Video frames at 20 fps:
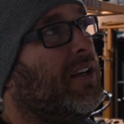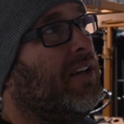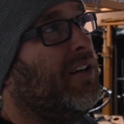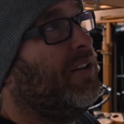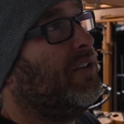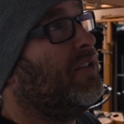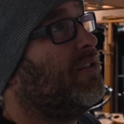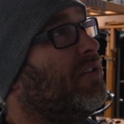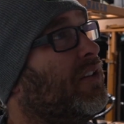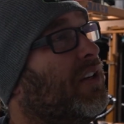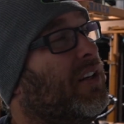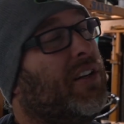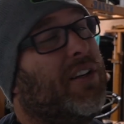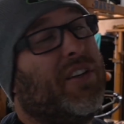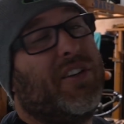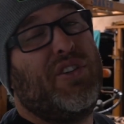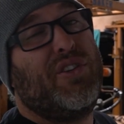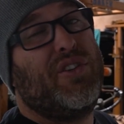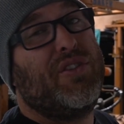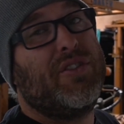Honestly, I
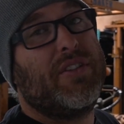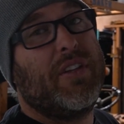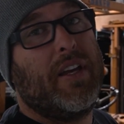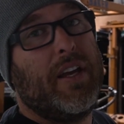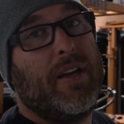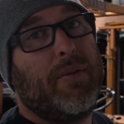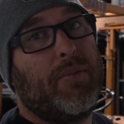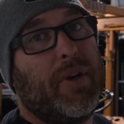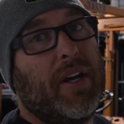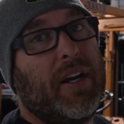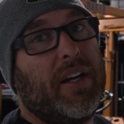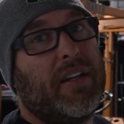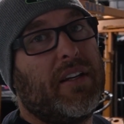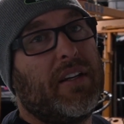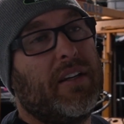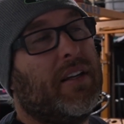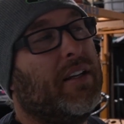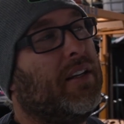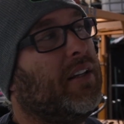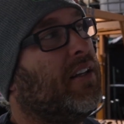don't use the handbrake
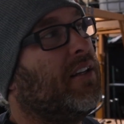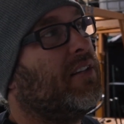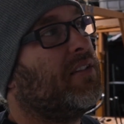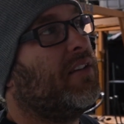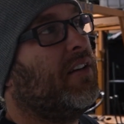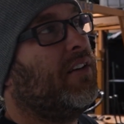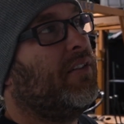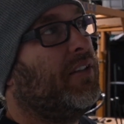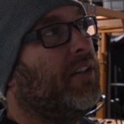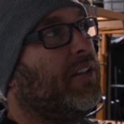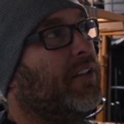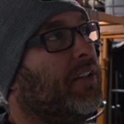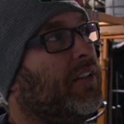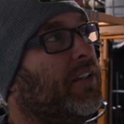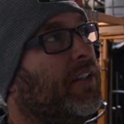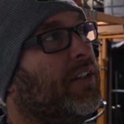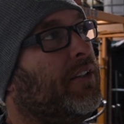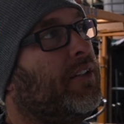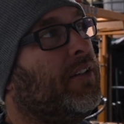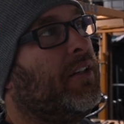unless I
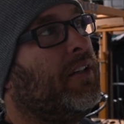really